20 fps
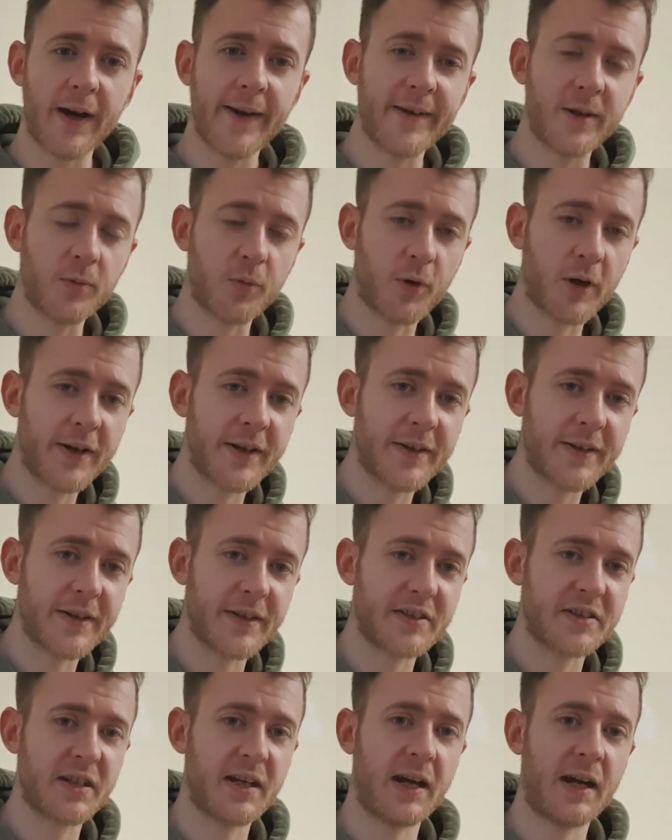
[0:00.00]
you wanted it
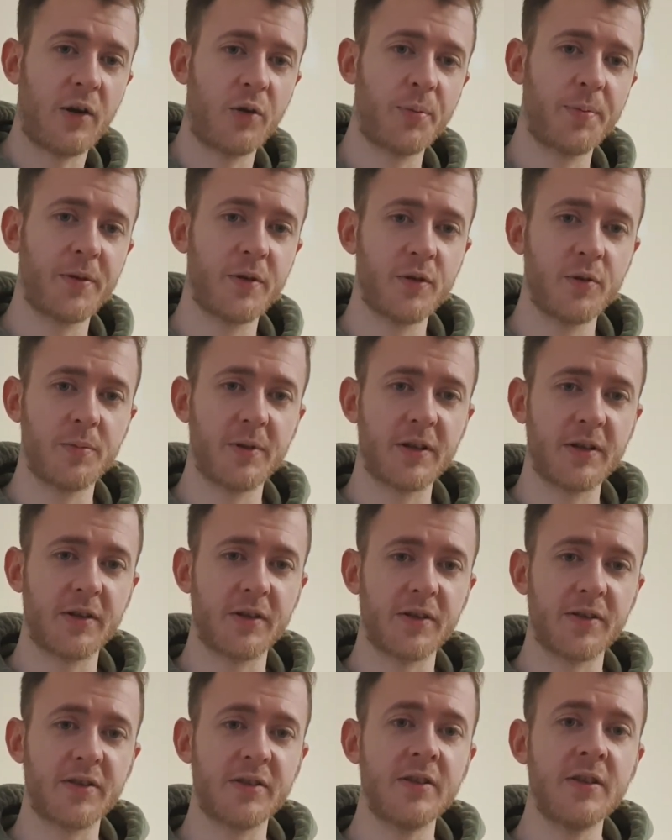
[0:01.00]
to help you,
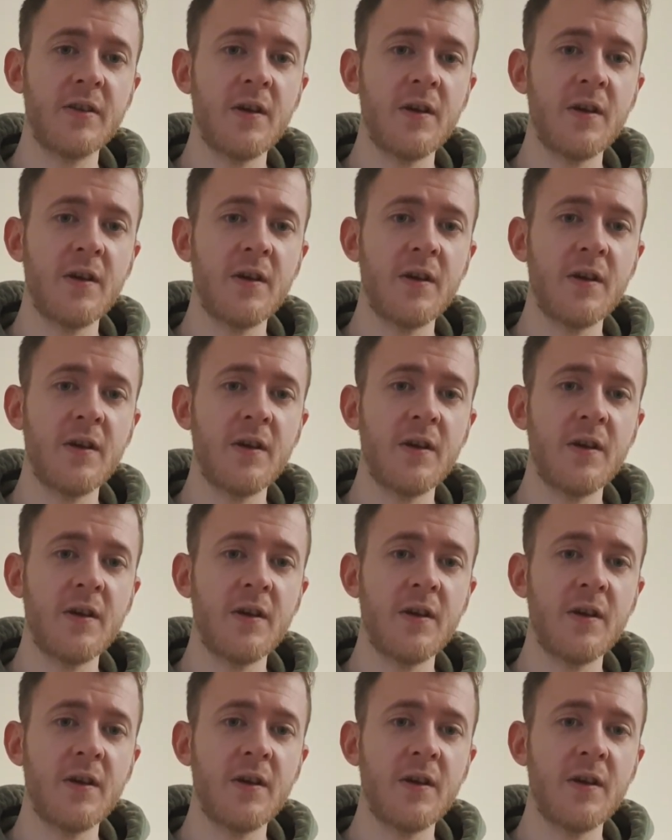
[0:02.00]
because